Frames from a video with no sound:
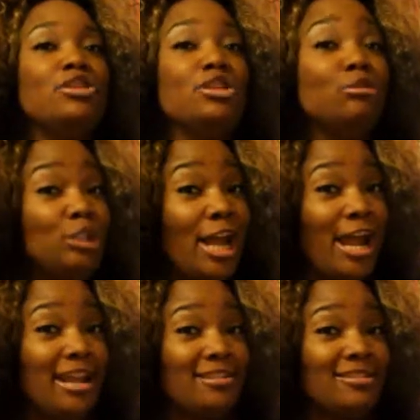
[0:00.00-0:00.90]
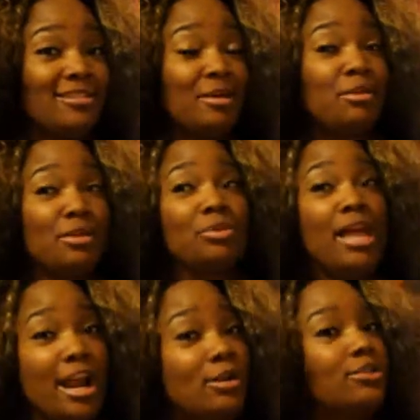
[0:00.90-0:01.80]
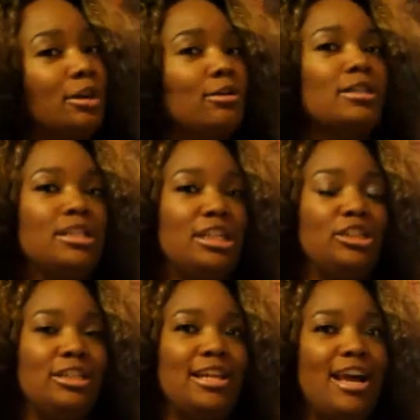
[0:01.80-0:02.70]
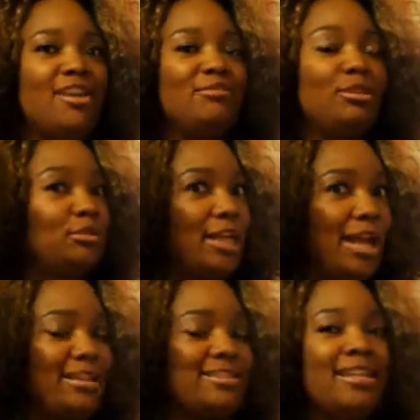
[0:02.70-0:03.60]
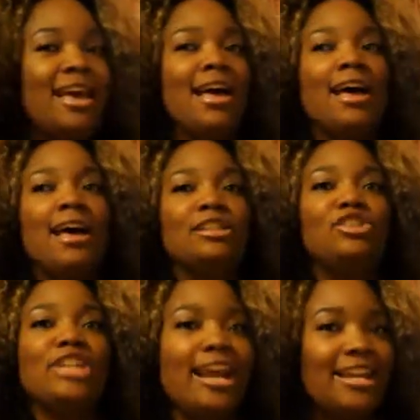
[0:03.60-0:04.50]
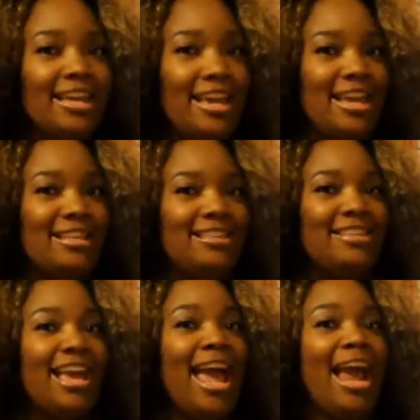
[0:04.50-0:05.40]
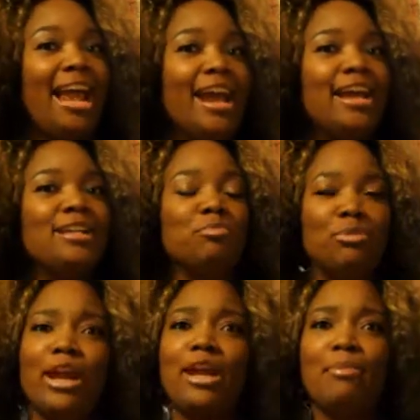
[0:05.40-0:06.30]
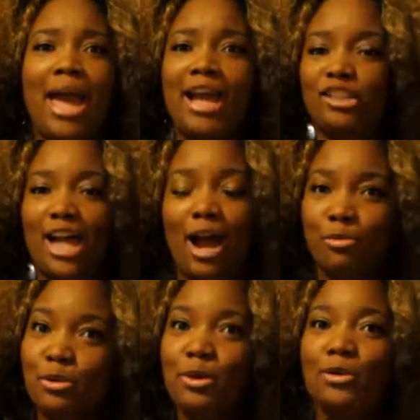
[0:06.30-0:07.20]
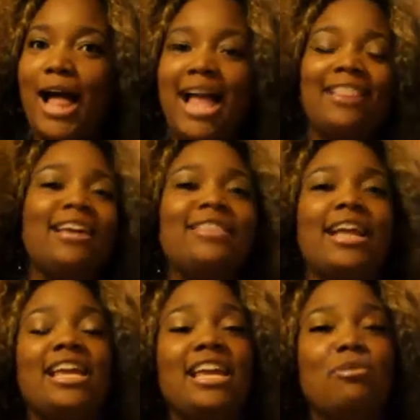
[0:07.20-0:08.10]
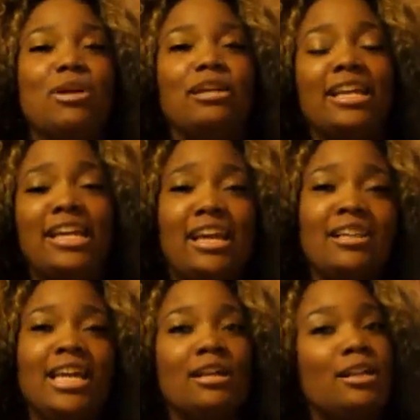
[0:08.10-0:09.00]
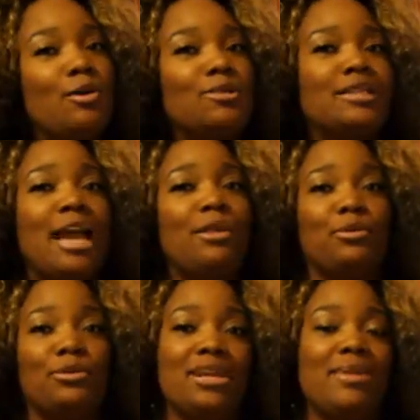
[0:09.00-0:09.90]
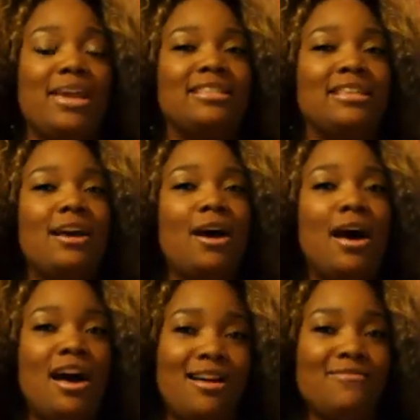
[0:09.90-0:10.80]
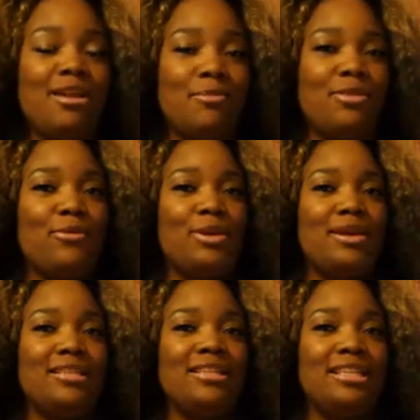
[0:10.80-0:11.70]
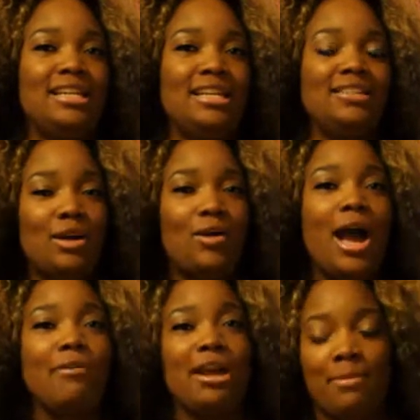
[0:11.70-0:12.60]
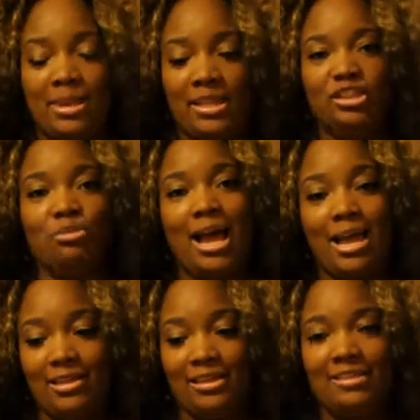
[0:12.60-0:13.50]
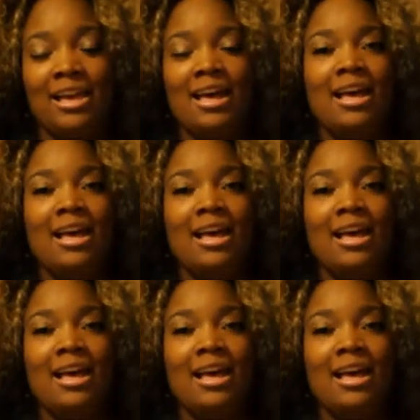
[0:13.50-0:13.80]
2 Chainz, the Player Circle edition of 2 Chainz, Jadakiss, and bring back Ja Rule. I think that he would kill it closing out the remix of number 3 on the CD, so I recommend that you buy this.